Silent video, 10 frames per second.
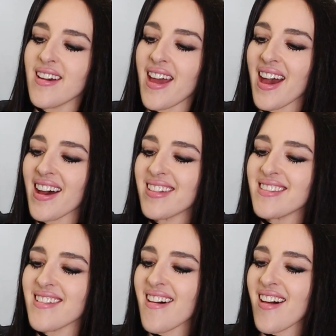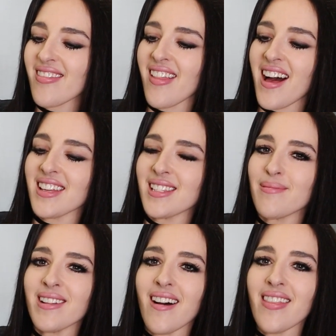And last
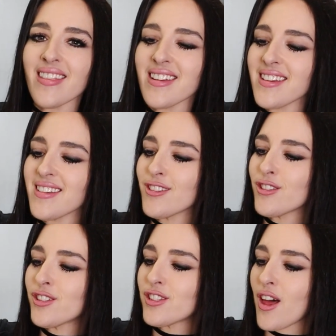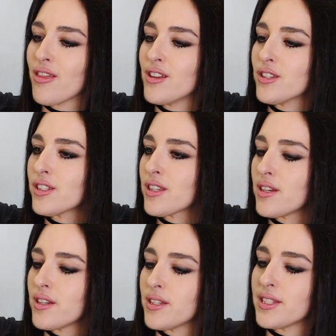but not least, this
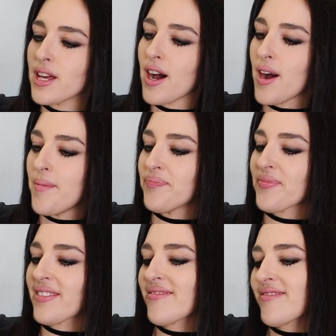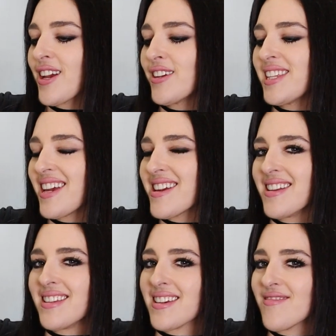is
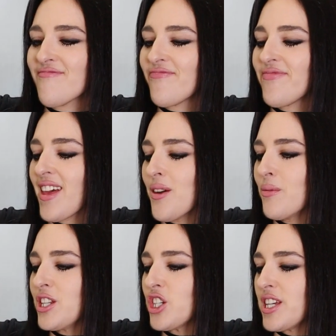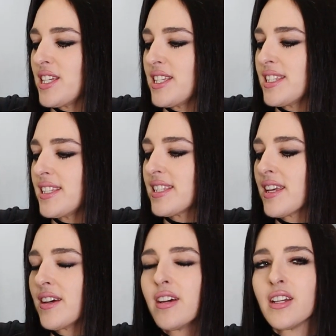tahini, which is,
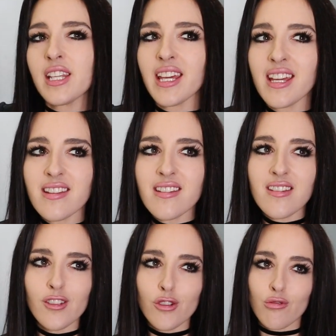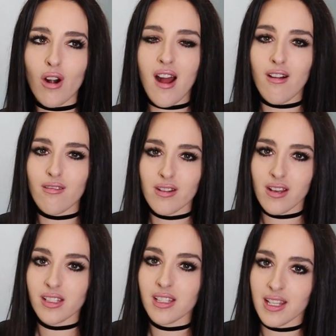tahini is ground
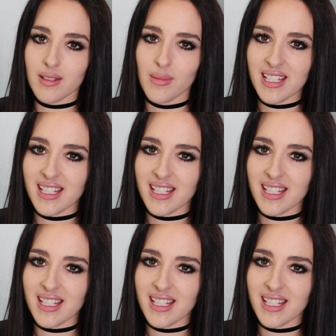sesame